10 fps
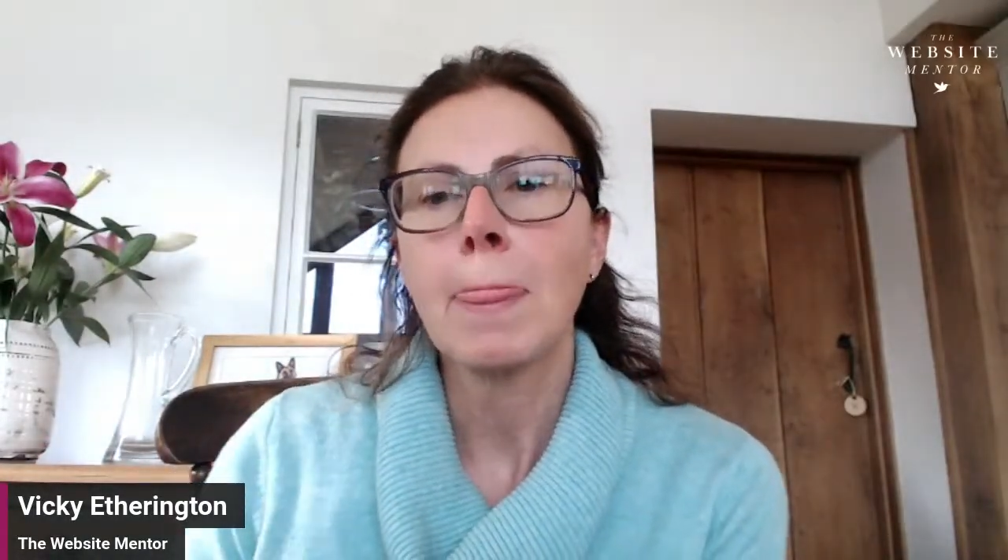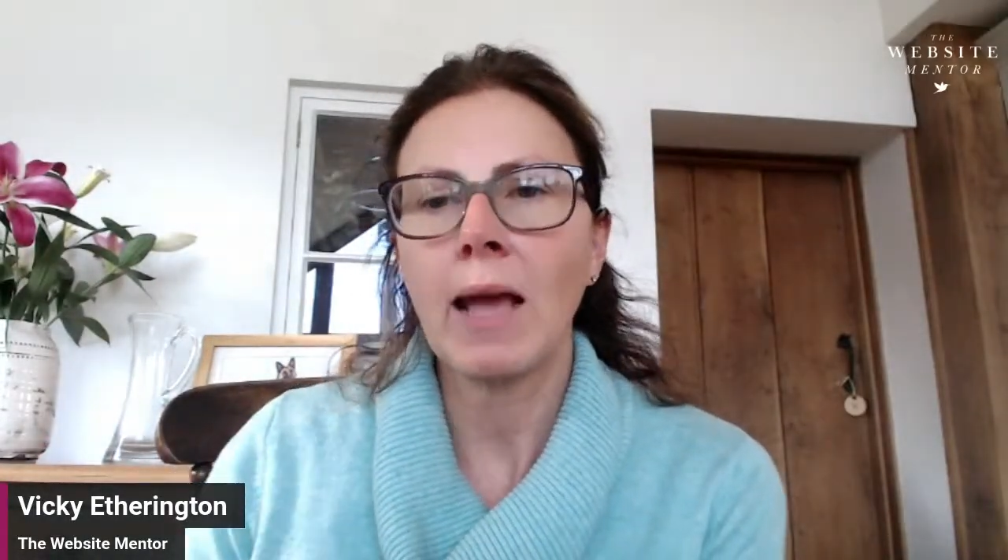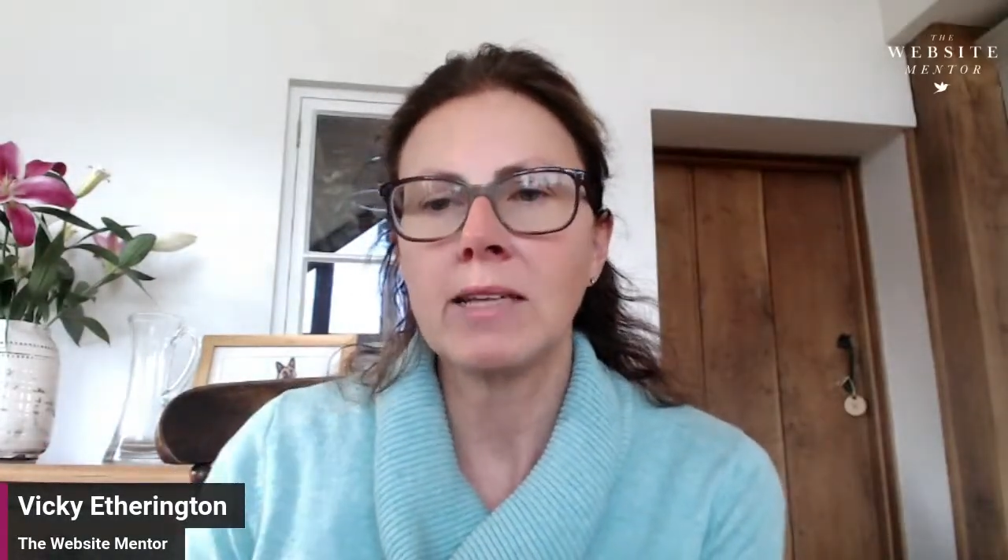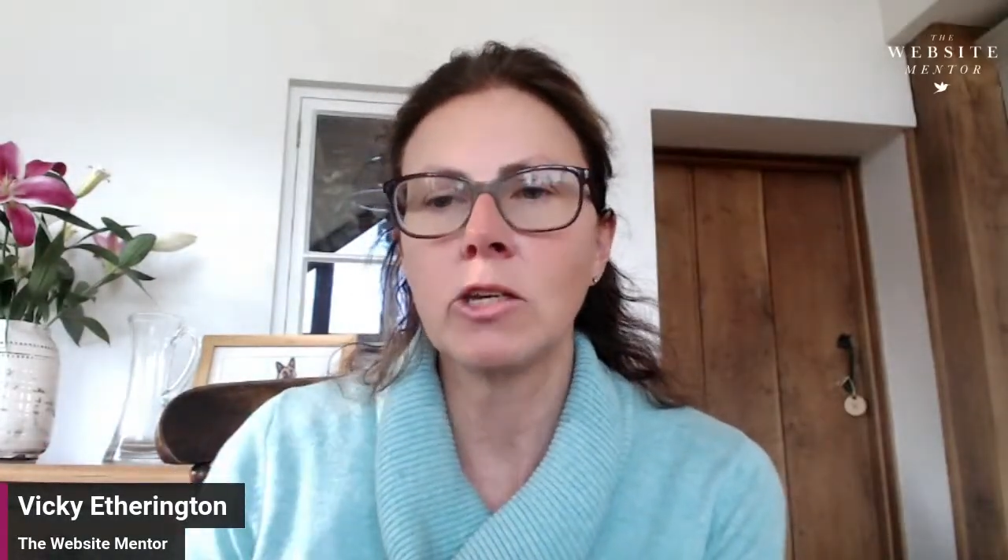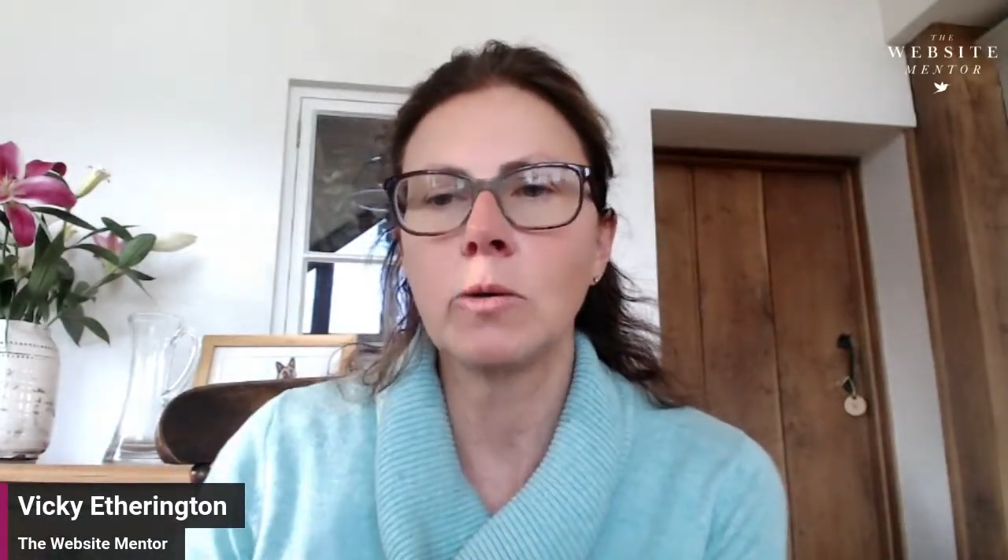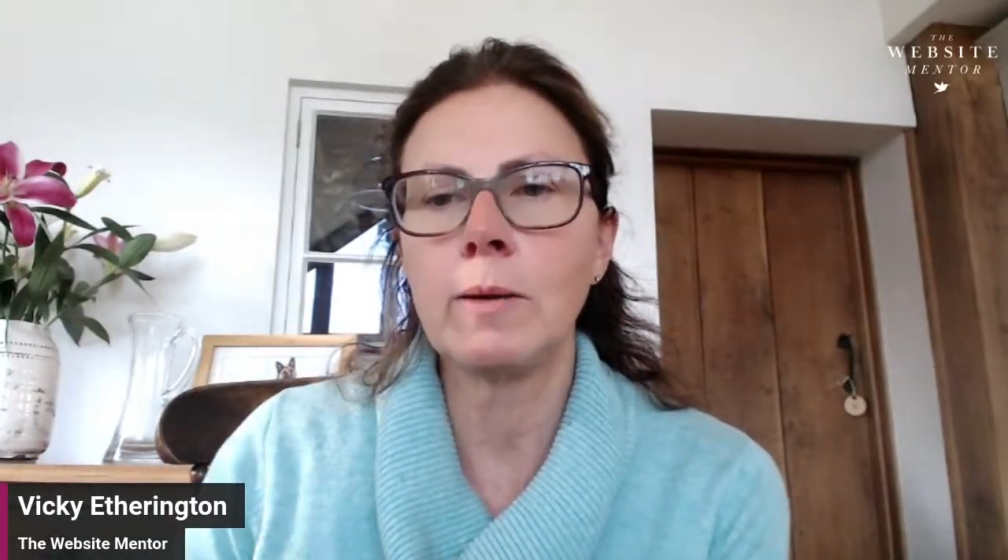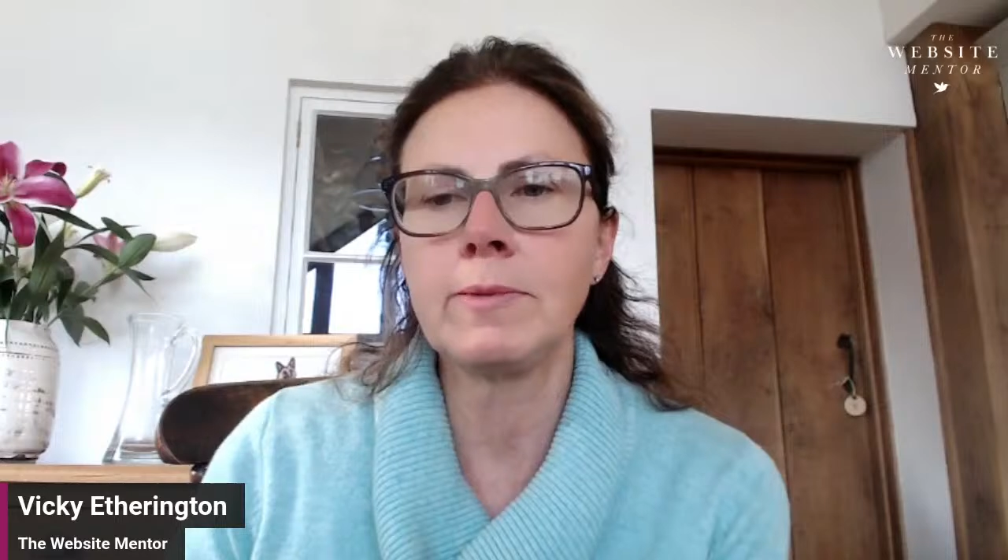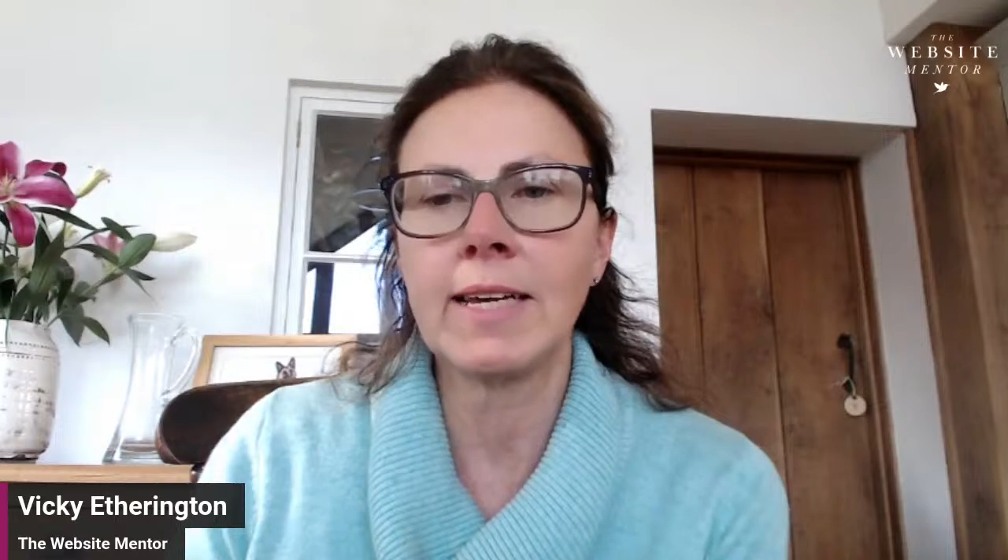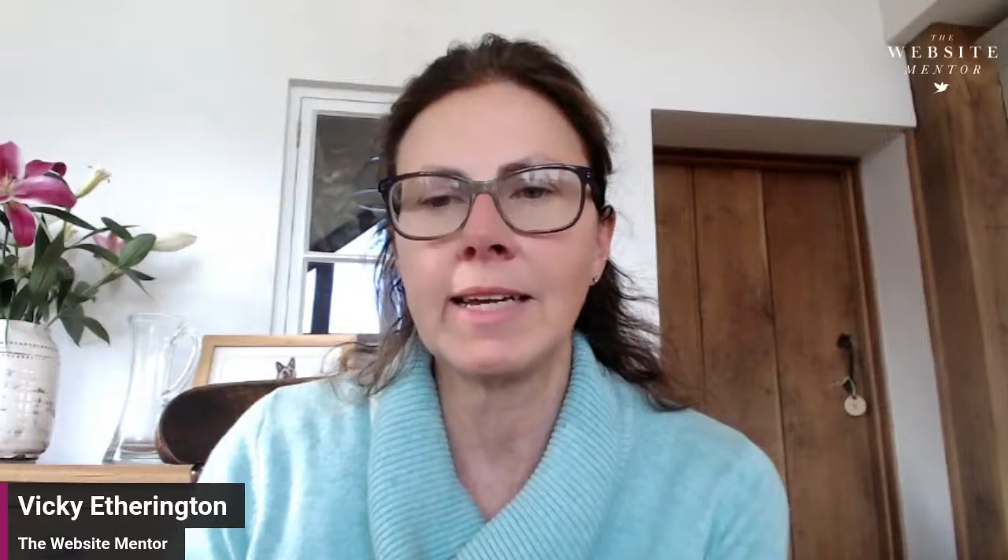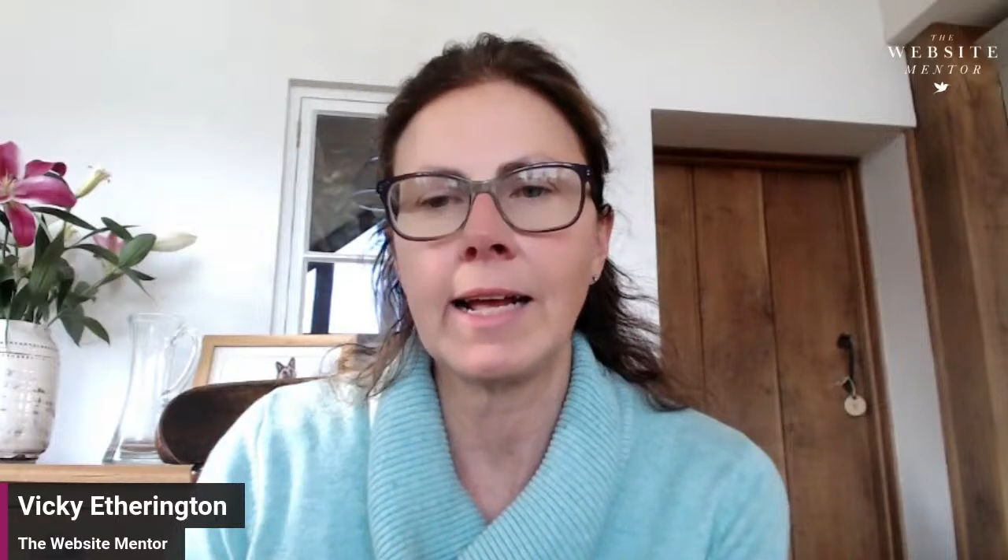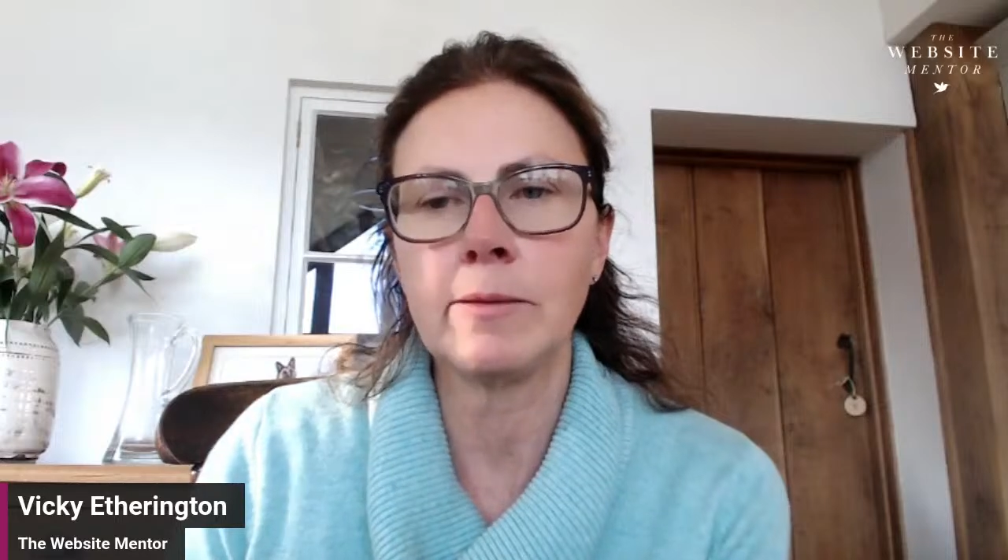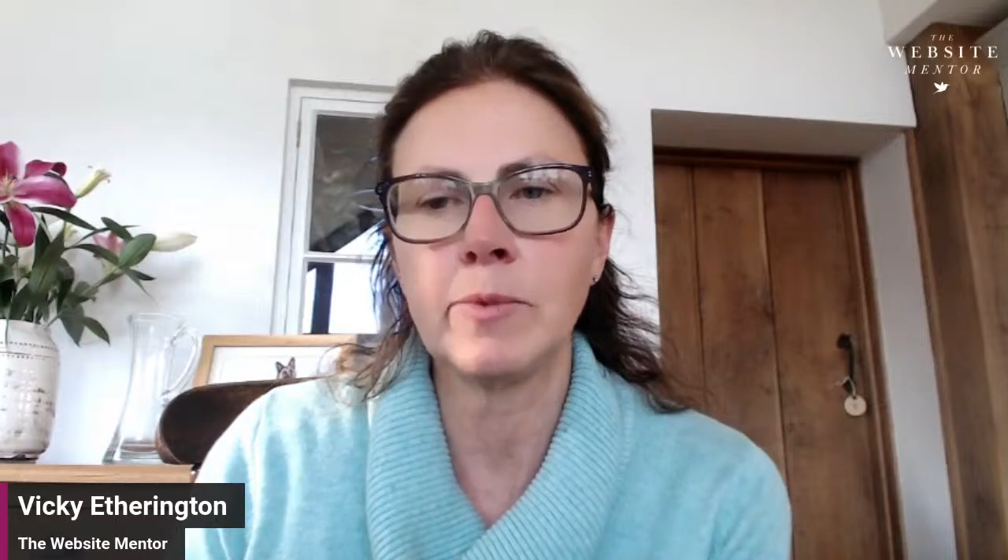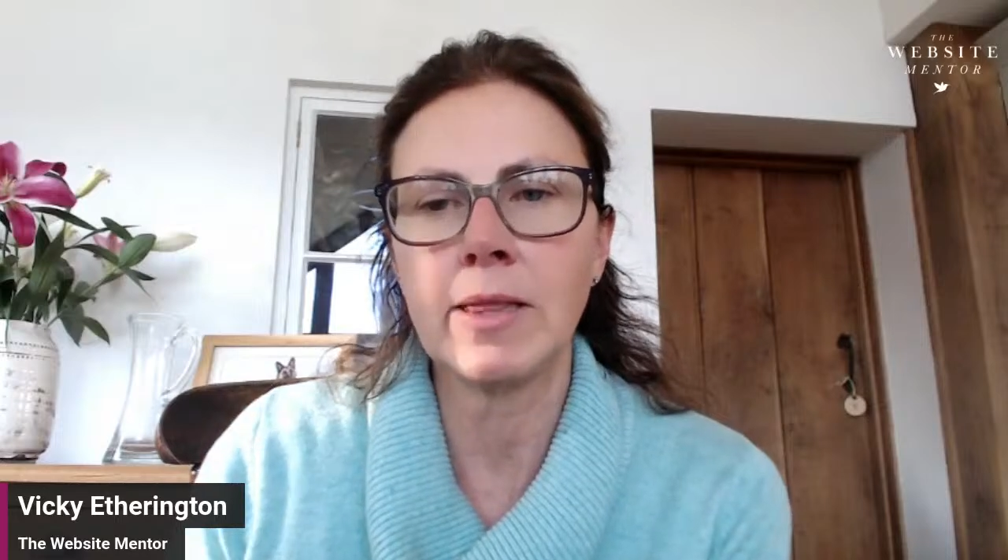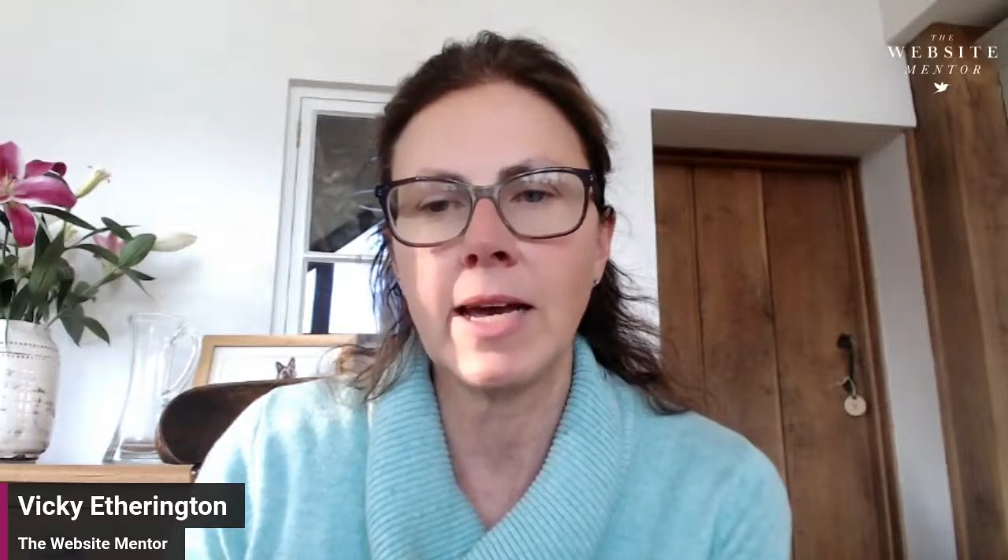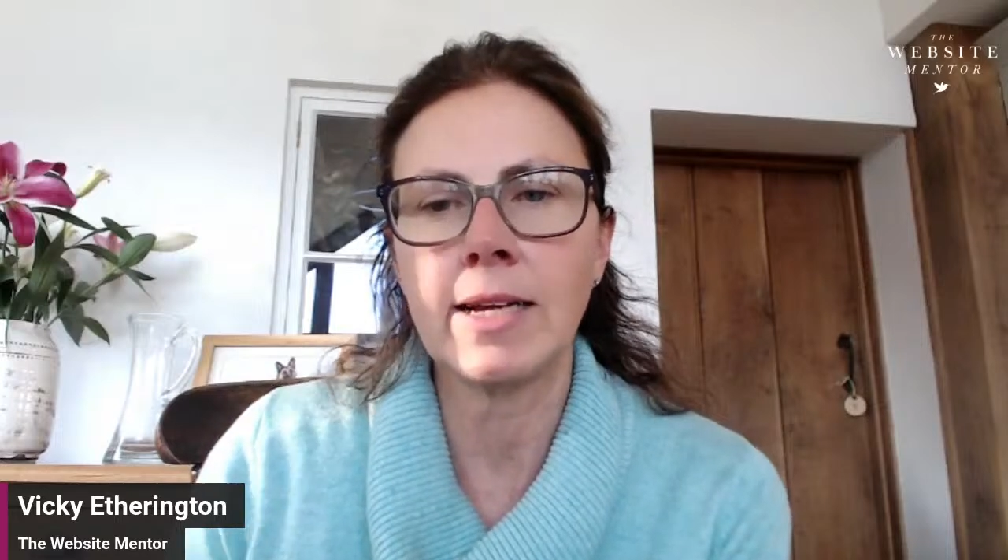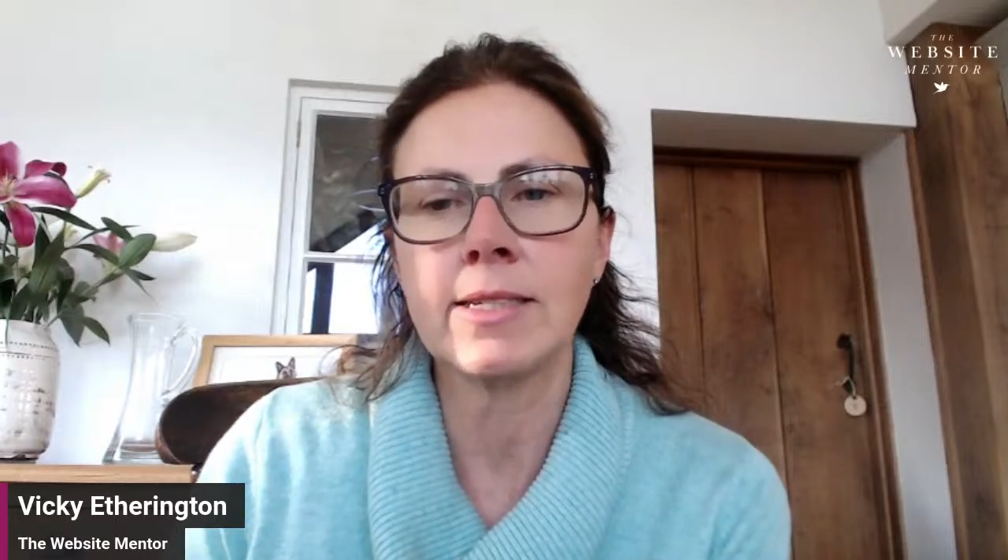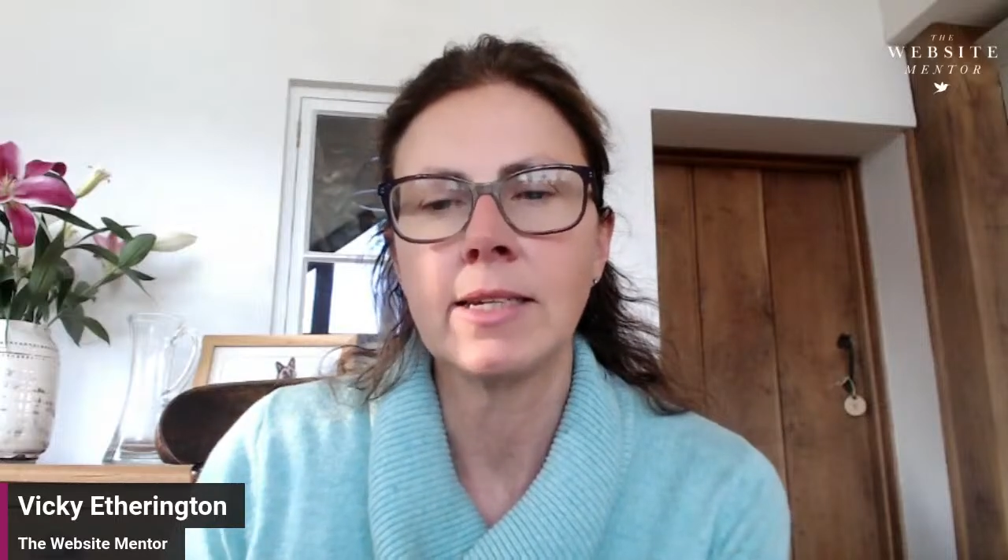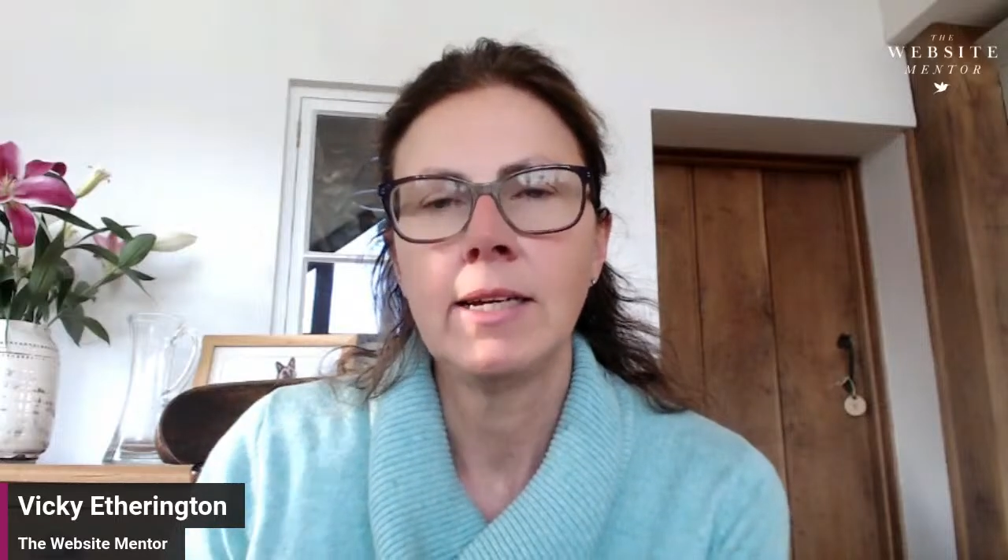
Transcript: And so your website can help with that.